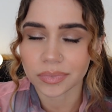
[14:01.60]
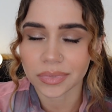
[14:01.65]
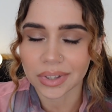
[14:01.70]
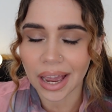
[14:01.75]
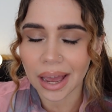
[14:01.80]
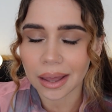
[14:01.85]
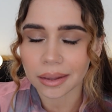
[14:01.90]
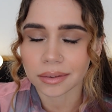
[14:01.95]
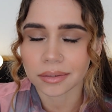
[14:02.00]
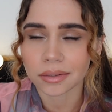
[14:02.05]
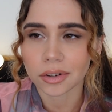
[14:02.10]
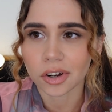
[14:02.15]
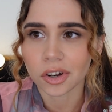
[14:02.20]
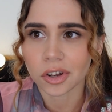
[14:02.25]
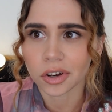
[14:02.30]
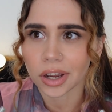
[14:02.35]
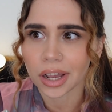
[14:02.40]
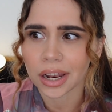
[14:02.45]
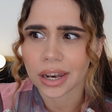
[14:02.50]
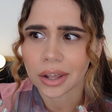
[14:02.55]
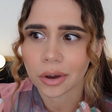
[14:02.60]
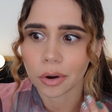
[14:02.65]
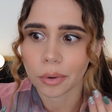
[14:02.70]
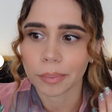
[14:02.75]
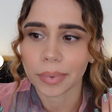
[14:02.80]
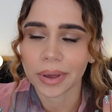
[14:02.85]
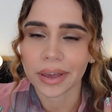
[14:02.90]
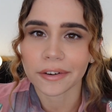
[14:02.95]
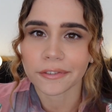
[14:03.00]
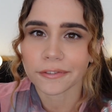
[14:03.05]
can look a little
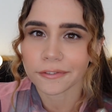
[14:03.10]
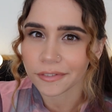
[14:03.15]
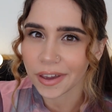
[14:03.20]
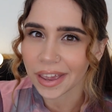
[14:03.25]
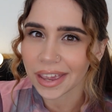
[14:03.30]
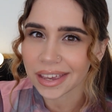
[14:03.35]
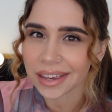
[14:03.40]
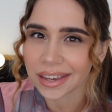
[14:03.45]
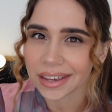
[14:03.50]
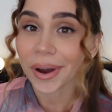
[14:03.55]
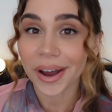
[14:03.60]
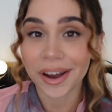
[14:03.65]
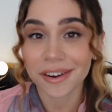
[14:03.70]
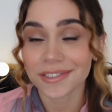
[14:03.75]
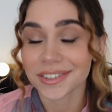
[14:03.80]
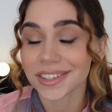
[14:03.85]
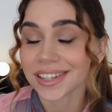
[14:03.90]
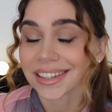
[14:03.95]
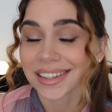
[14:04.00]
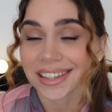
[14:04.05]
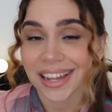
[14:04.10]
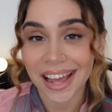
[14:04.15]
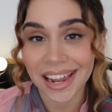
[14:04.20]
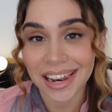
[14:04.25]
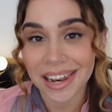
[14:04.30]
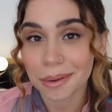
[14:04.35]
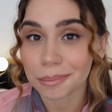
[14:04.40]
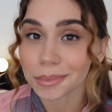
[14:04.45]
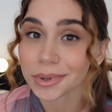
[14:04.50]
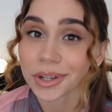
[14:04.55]
bit fake. But other than that,
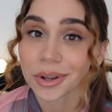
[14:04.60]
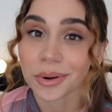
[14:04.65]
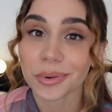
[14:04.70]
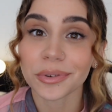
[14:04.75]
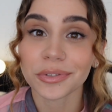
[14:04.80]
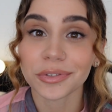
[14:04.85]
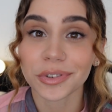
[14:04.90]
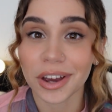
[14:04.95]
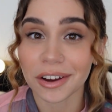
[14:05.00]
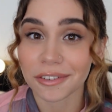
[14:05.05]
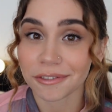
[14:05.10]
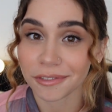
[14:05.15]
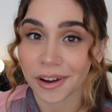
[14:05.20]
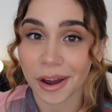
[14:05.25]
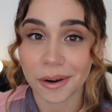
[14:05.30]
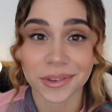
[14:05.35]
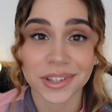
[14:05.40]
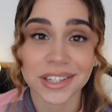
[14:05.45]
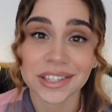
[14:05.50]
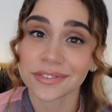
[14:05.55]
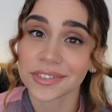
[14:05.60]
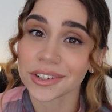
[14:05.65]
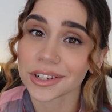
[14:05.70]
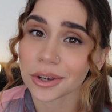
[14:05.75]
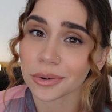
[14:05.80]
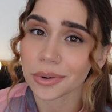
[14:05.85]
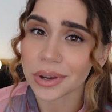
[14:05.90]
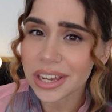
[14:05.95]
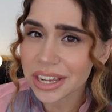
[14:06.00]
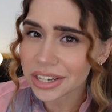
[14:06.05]
let me know if you have found this
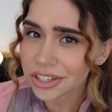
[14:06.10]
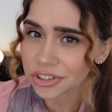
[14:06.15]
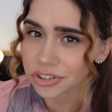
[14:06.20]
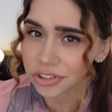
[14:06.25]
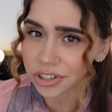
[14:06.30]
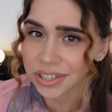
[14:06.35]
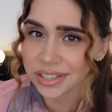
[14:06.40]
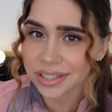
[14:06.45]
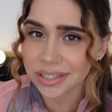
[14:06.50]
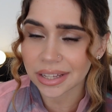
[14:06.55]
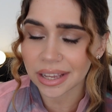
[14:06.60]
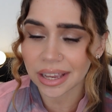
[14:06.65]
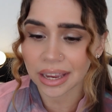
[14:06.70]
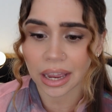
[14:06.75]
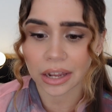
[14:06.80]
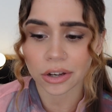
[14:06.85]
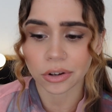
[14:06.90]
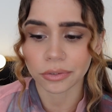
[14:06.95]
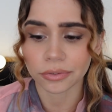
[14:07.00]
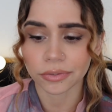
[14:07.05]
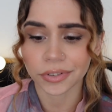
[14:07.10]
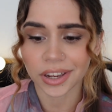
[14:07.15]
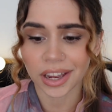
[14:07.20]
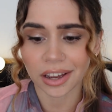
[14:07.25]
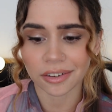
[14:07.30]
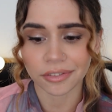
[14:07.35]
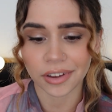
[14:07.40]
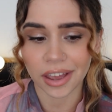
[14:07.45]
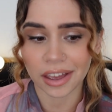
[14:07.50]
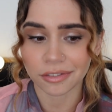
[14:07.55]
video interesting. I don't think
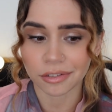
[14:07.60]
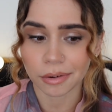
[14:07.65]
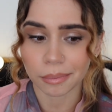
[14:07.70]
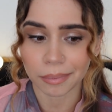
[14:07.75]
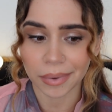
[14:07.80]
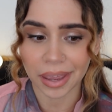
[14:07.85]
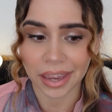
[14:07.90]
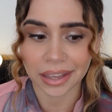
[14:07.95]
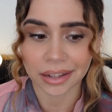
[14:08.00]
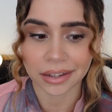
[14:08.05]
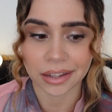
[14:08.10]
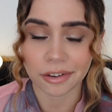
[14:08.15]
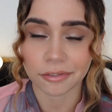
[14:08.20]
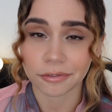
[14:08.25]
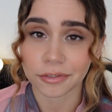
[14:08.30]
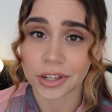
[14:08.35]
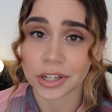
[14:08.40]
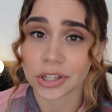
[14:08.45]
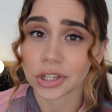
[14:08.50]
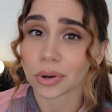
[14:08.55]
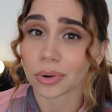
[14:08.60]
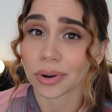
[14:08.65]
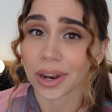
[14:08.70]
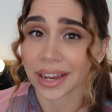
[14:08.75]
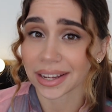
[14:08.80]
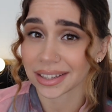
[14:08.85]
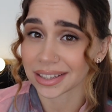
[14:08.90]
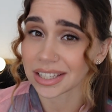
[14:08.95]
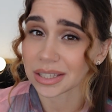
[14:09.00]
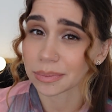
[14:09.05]
I've ever made a video
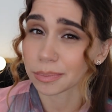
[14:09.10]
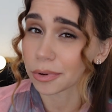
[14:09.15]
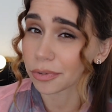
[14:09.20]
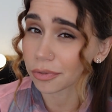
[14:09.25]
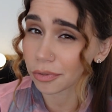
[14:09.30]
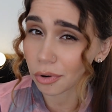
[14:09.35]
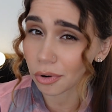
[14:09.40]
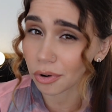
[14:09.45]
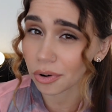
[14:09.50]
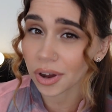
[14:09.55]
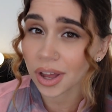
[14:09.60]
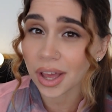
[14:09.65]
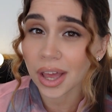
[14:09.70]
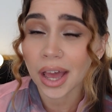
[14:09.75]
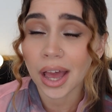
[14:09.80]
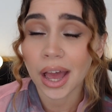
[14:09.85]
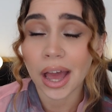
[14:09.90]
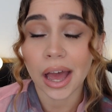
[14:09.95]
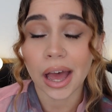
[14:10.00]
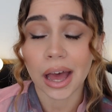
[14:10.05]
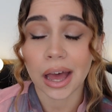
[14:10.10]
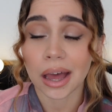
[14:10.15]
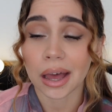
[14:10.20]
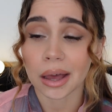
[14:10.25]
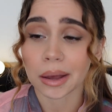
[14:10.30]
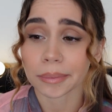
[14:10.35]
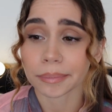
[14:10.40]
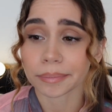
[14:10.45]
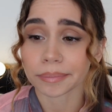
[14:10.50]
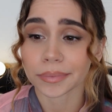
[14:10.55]
like this before.
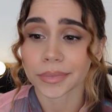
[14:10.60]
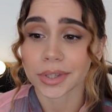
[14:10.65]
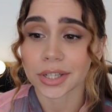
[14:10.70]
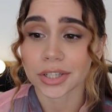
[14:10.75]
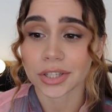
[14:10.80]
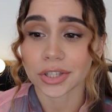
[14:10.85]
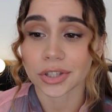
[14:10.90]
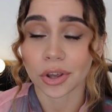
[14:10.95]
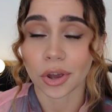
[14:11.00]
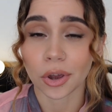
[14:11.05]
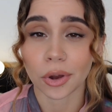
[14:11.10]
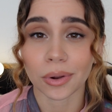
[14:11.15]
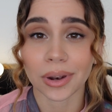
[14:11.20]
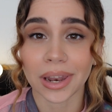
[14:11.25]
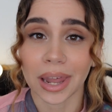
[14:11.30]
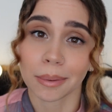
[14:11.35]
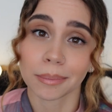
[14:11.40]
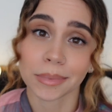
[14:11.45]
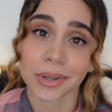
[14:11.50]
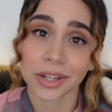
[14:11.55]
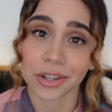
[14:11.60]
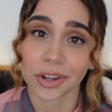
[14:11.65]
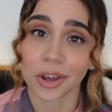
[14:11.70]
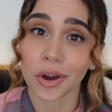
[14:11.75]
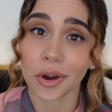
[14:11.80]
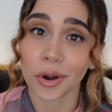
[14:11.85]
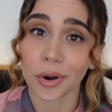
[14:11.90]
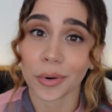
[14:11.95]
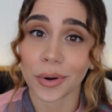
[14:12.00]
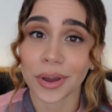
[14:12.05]
So let me
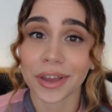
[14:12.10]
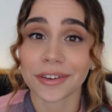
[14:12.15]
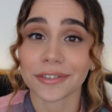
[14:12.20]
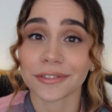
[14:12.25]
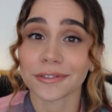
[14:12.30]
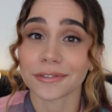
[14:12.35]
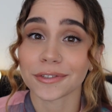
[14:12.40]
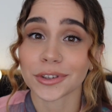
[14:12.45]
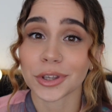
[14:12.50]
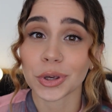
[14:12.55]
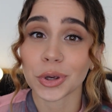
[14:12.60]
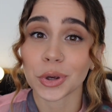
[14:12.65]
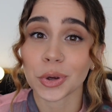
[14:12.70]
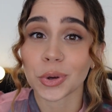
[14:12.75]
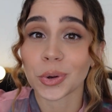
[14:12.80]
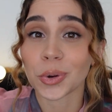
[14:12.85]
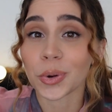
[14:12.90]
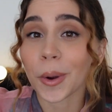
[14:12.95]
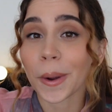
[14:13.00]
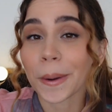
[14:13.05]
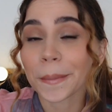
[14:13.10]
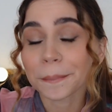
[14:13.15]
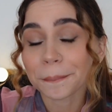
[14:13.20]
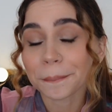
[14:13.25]
know if you